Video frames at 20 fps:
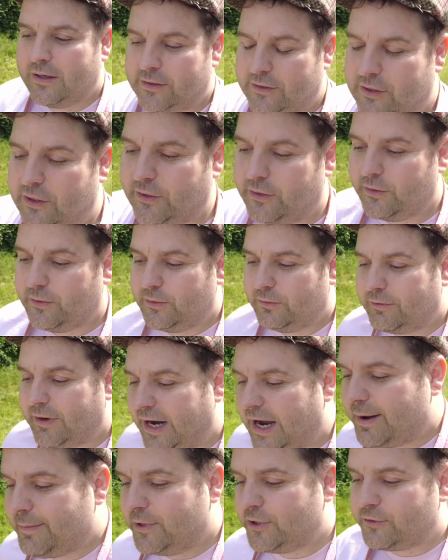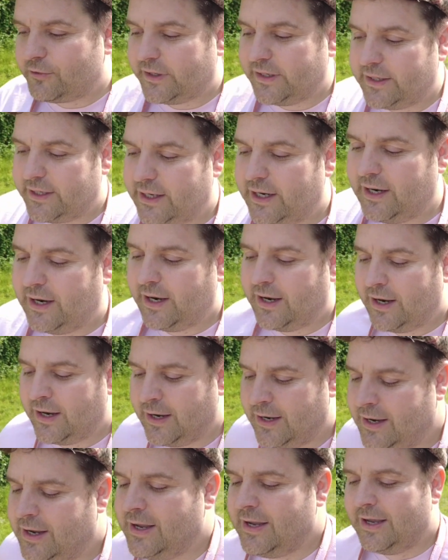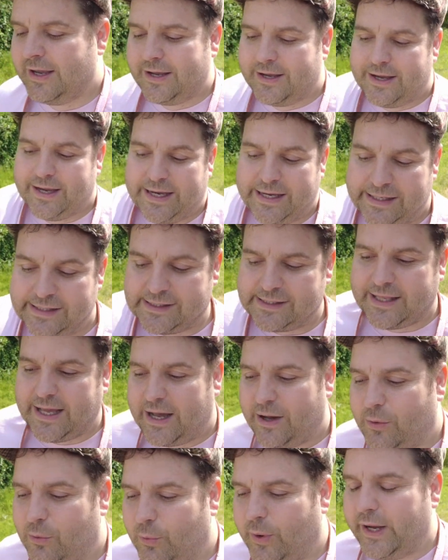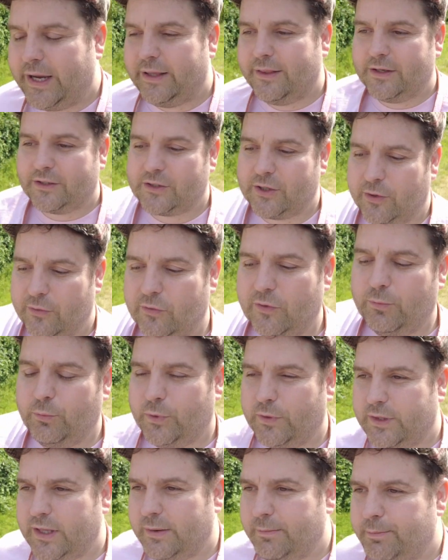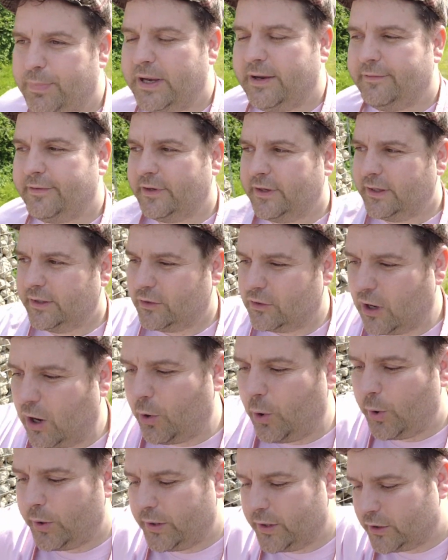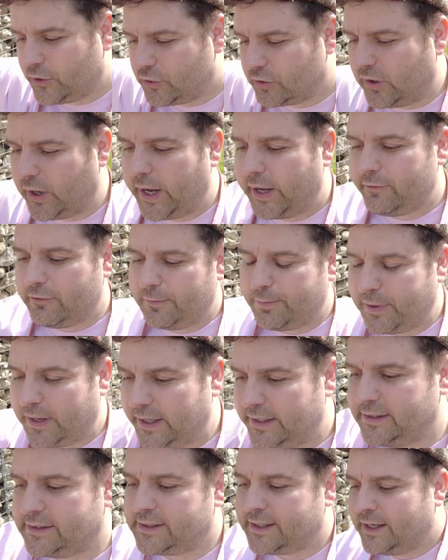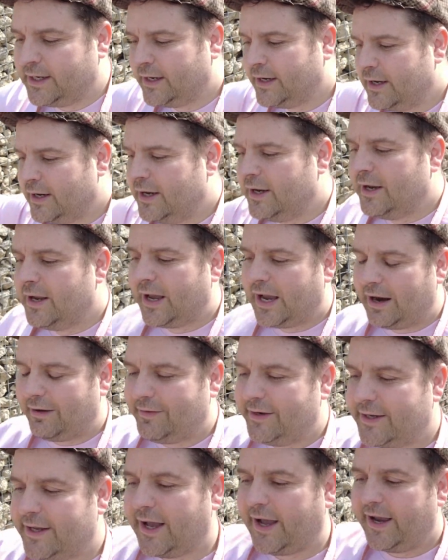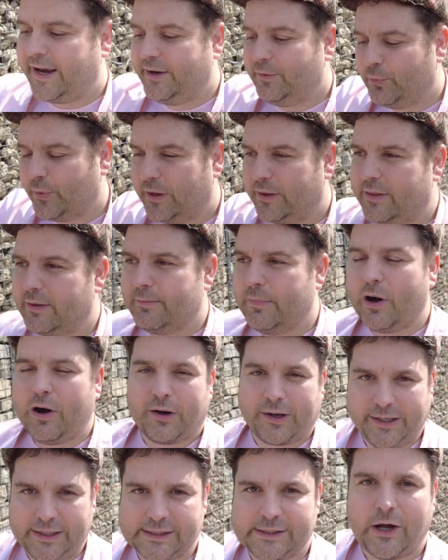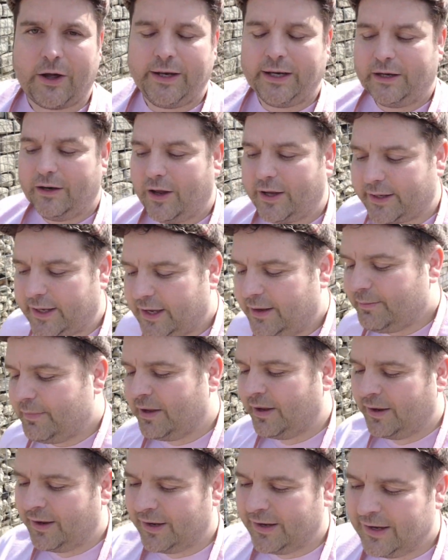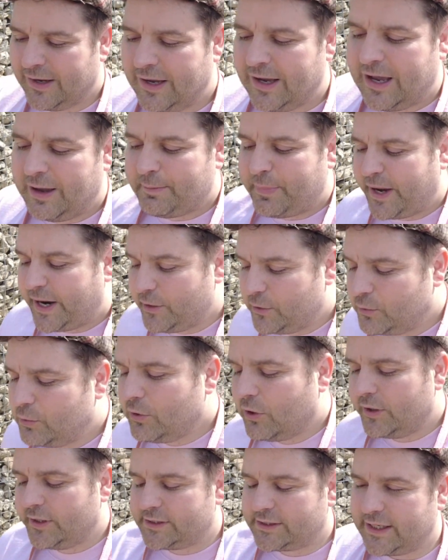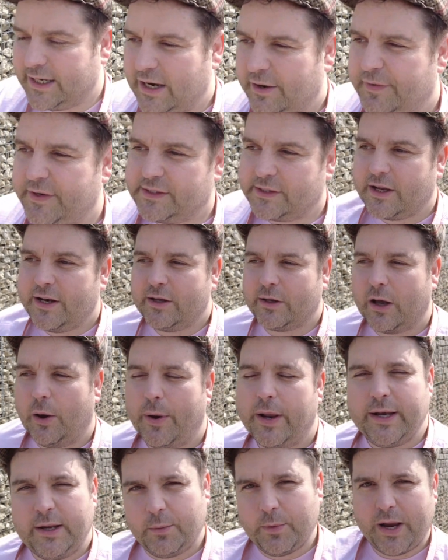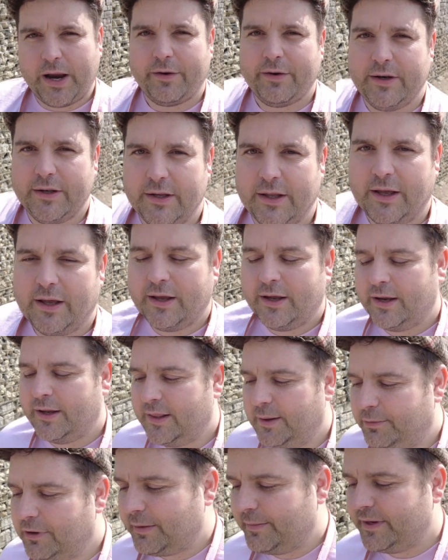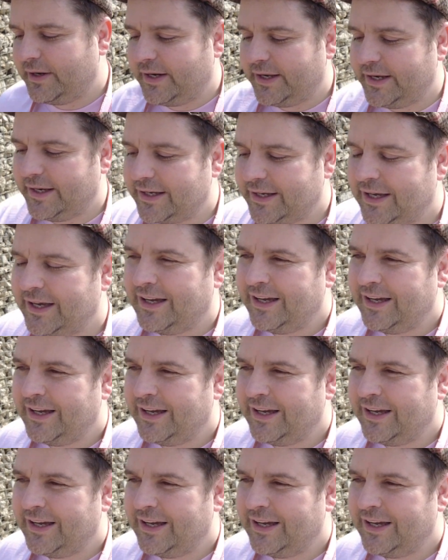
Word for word: to Real Madrid, is that a way that Tottenham would then pivot and go and try and replace Harry Kane with a marquee signing like him. But in all honesty, if he's going to go anywhere in the Premier League,